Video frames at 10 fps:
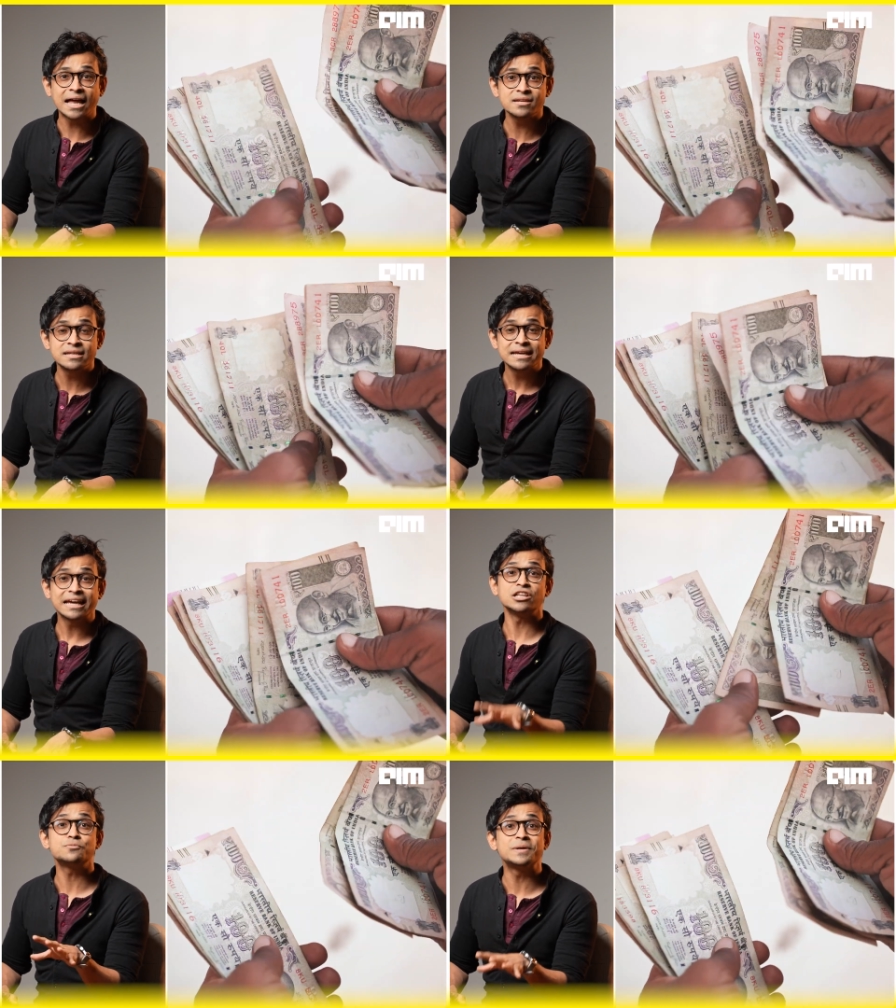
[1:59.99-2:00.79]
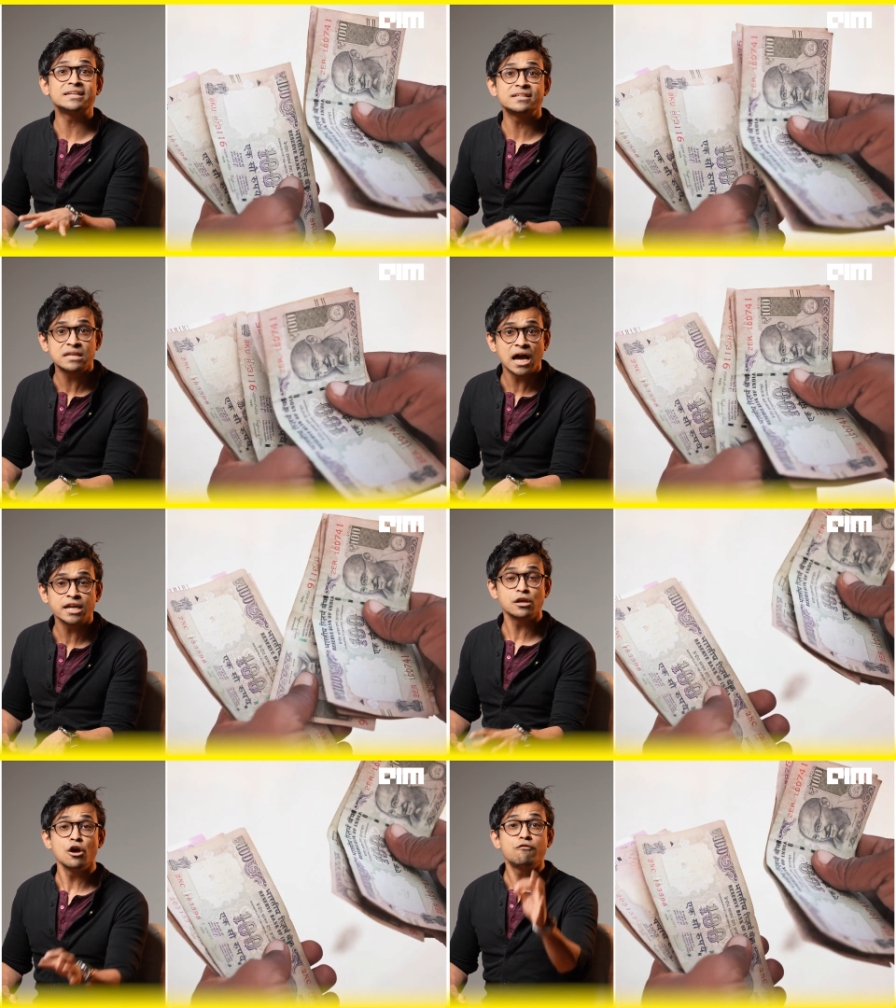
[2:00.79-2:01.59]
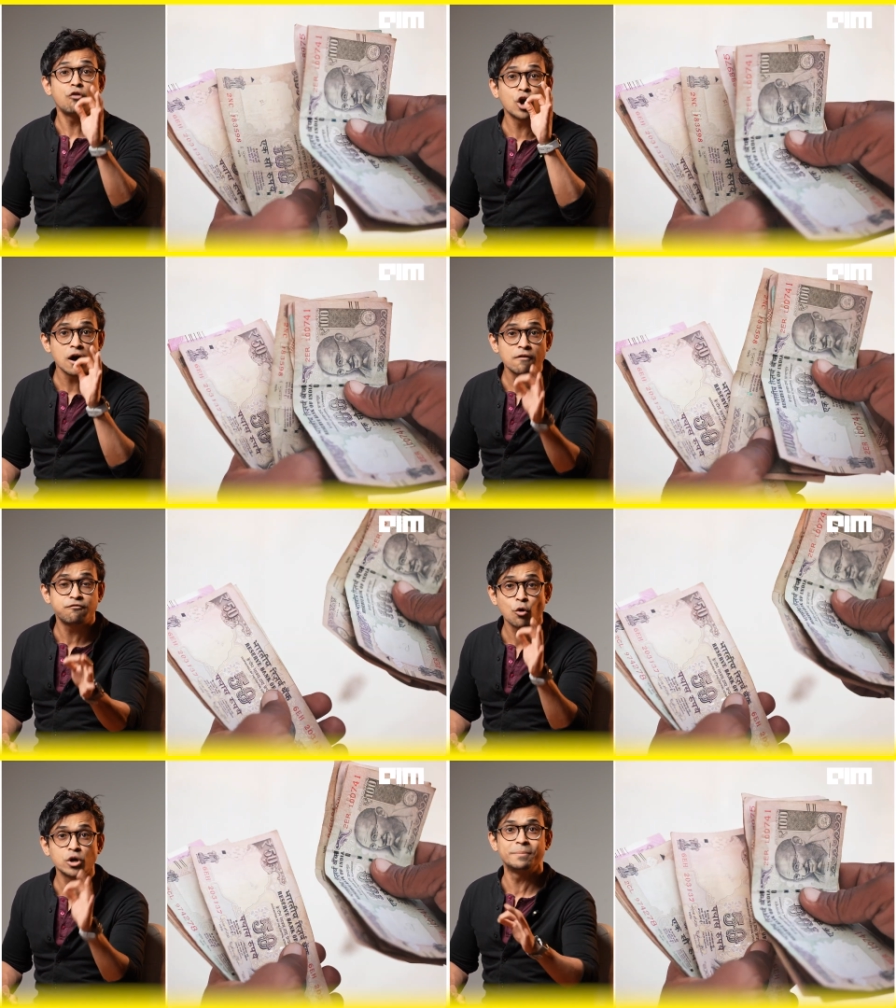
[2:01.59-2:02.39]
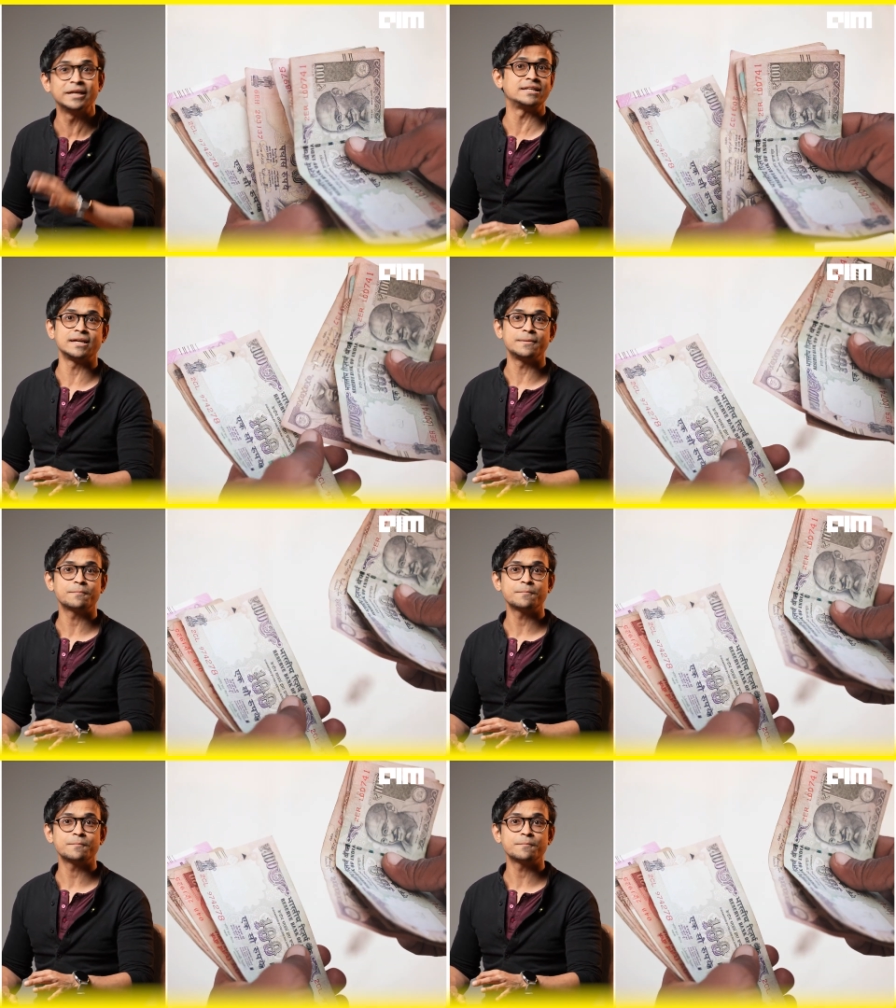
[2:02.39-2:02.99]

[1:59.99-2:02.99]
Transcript: And it's been designed for affordability.